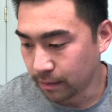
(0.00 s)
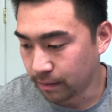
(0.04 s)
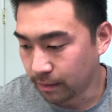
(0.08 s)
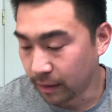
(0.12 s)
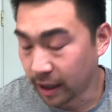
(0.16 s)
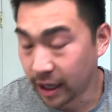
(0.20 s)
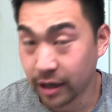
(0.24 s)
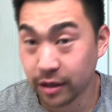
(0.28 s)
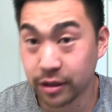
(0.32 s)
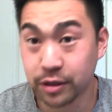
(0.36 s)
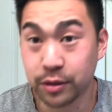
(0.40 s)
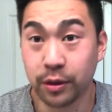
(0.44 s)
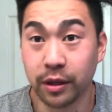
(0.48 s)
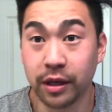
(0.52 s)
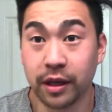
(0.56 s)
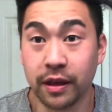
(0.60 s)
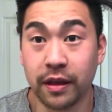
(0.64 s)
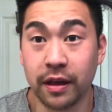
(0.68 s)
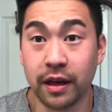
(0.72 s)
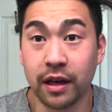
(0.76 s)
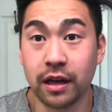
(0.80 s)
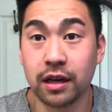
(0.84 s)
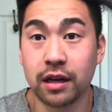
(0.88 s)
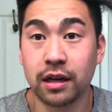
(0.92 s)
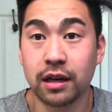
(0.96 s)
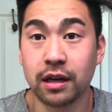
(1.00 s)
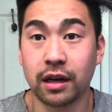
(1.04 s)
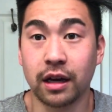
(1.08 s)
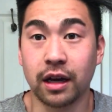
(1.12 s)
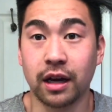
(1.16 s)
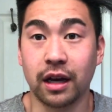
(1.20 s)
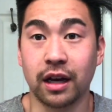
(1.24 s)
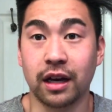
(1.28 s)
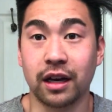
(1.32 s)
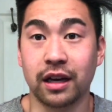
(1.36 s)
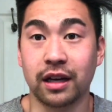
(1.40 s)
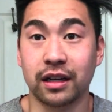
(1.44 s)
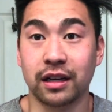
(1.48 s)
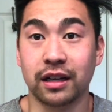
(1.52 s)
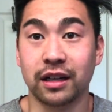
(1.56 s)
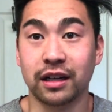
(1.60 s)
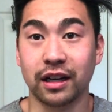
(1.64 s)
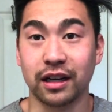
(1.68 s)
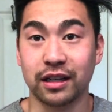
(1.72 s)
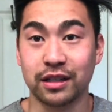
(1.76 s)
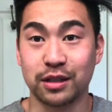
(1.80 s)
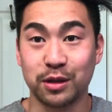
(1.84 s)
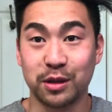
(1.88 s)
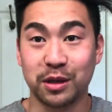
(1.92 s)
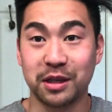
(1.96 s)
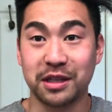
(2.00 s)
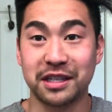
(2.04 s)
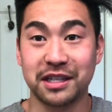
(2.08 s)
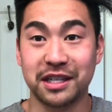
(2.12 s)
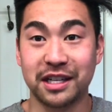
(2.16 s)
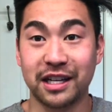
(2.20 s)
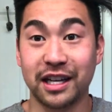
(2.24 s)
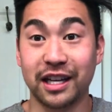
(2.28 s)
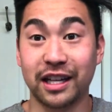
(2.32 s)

My hair's really thin, and as you can see,